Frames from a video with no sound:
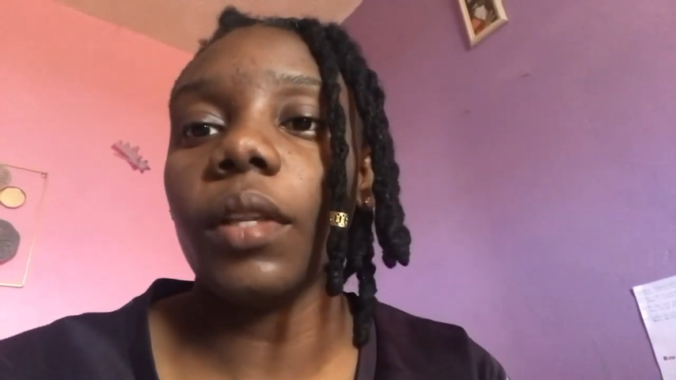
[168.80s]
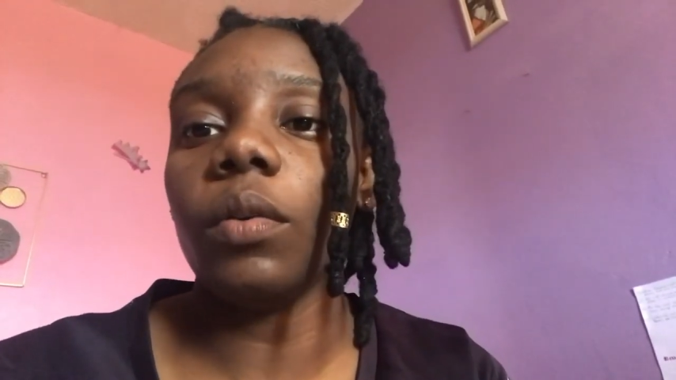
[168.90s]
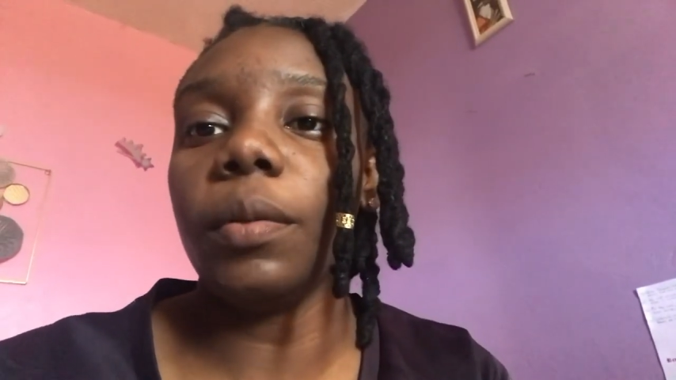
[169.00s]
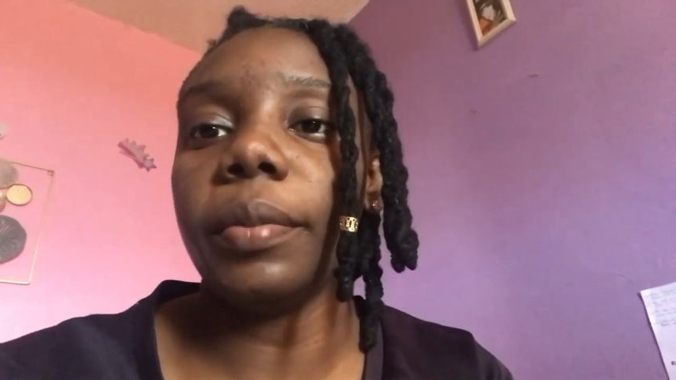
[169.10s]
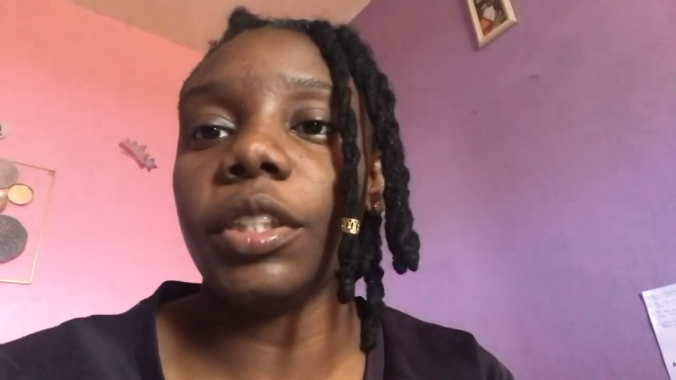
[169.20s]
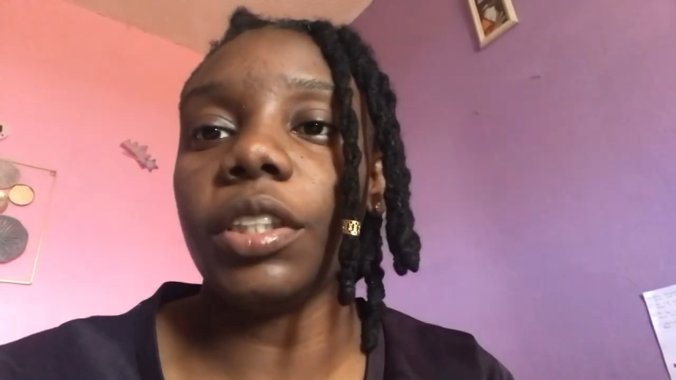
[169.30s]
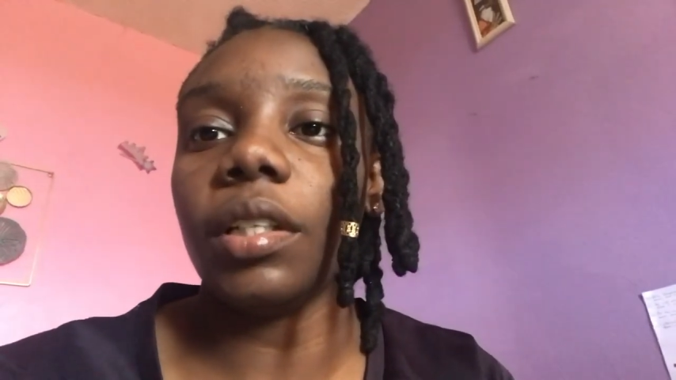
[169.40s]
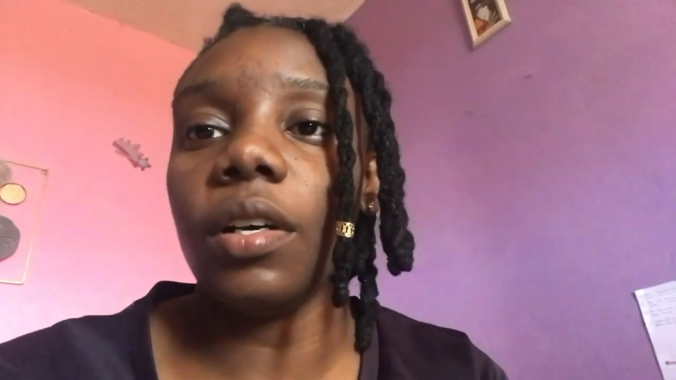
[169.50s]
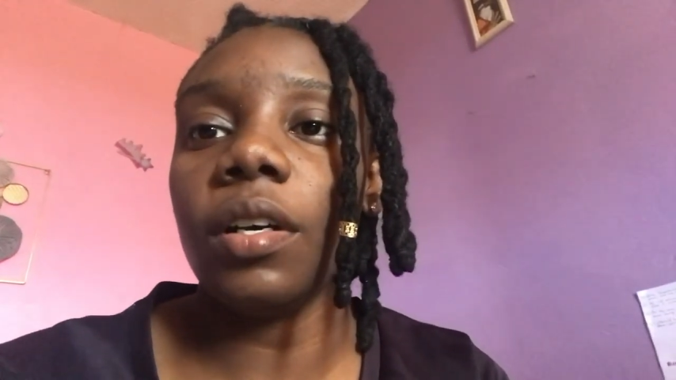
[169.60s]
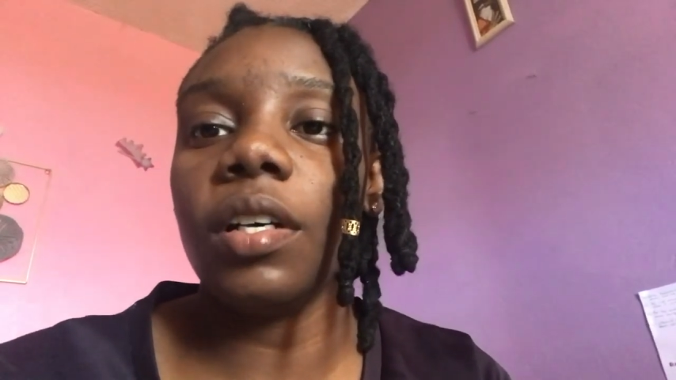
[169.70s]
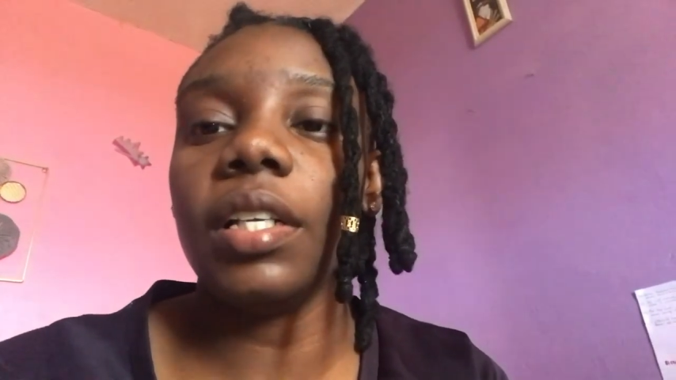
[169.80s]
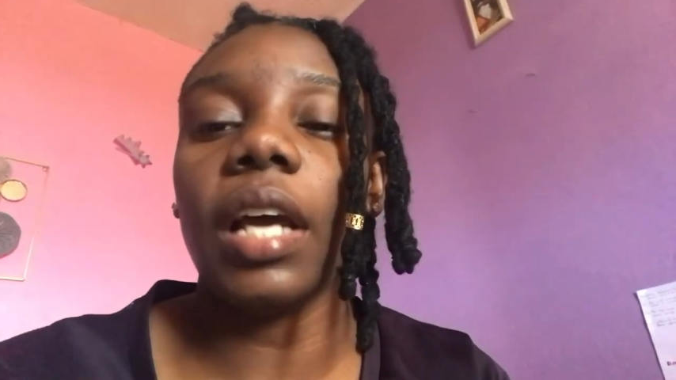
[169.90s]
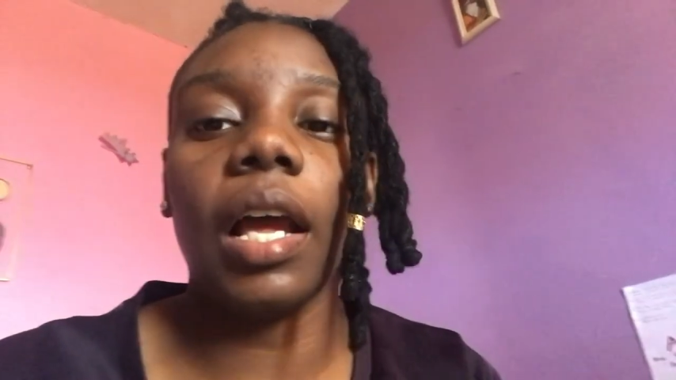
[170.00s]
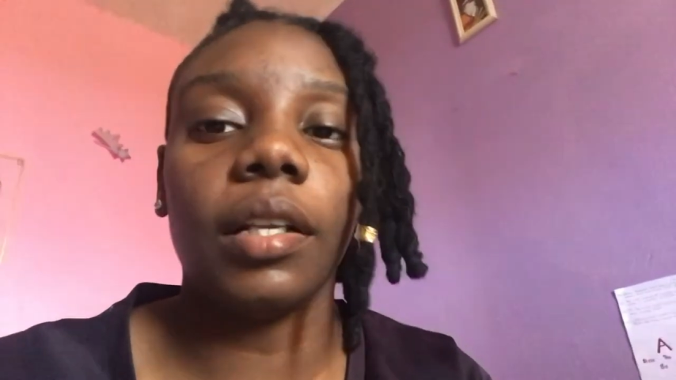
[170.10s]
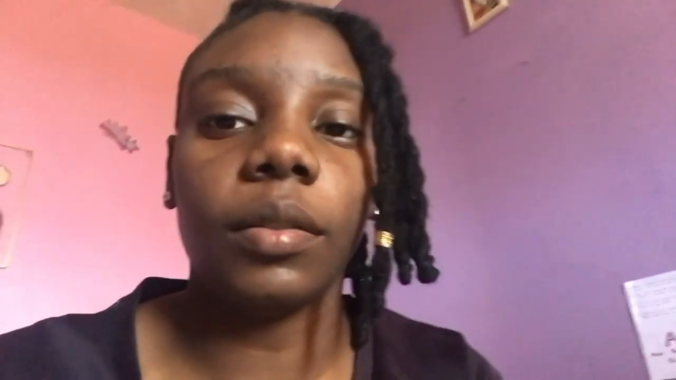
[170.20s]
we pushing on
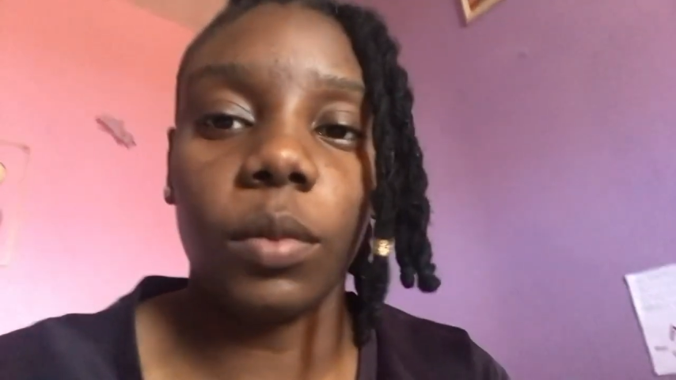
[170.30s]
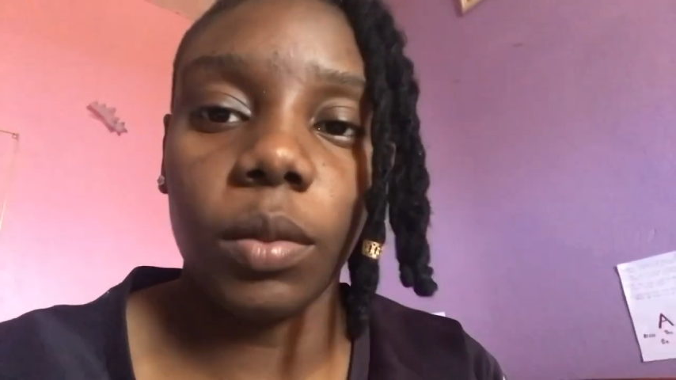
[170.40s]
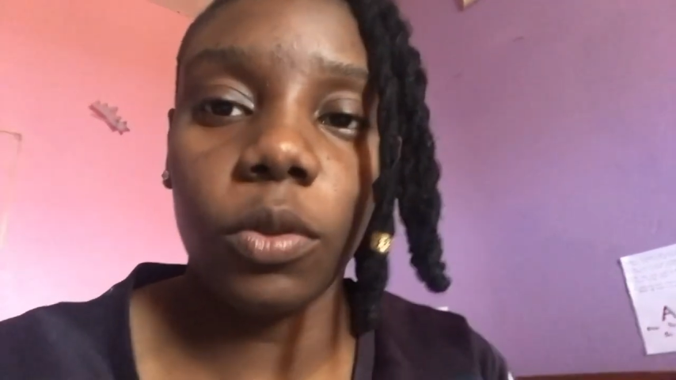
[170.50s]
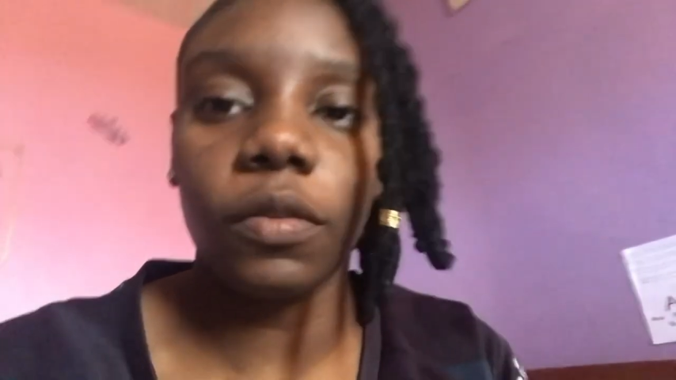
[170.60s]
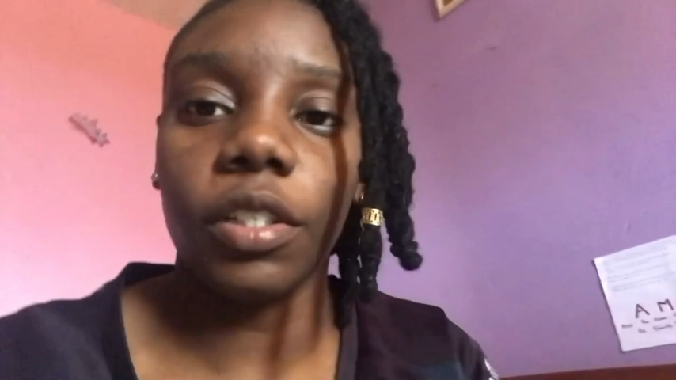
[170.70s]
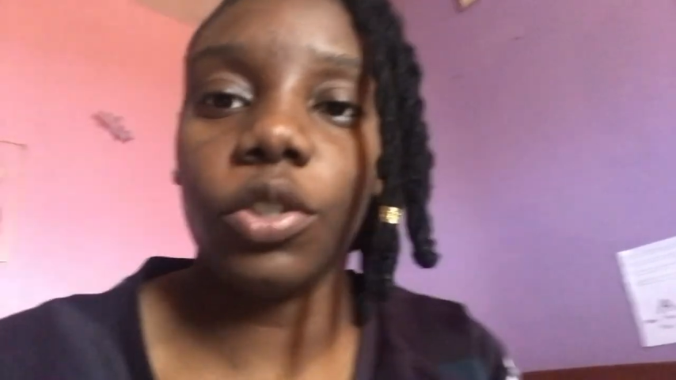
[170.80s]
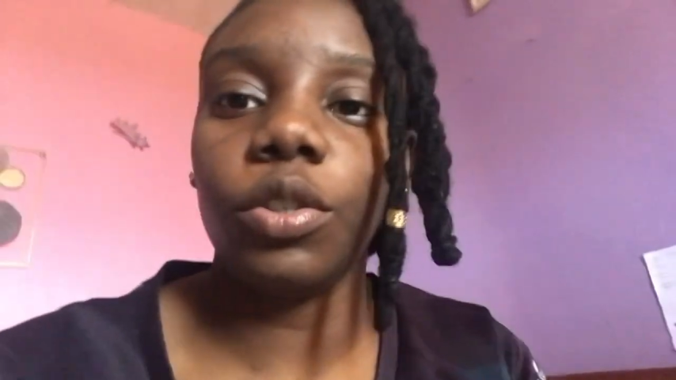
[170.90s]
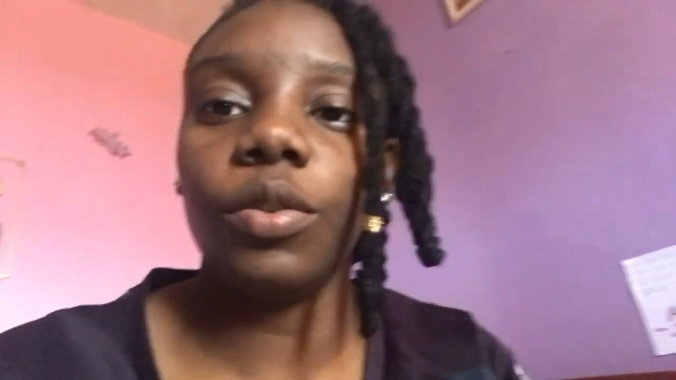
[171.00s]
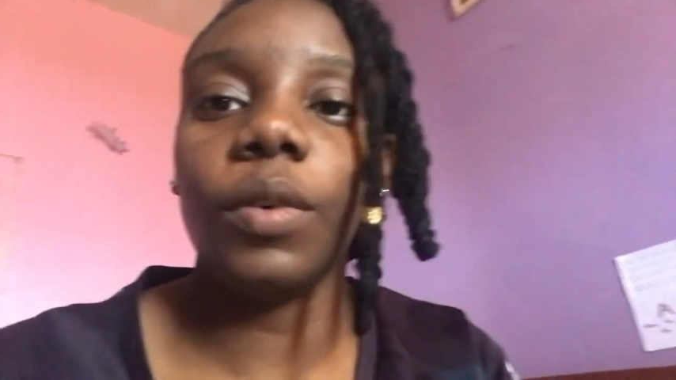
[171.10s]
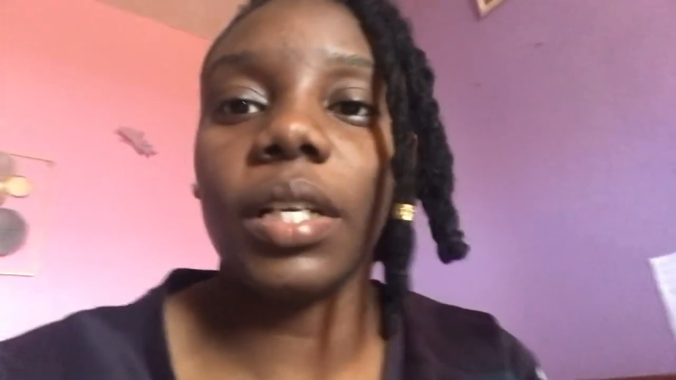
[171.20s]
and be moving through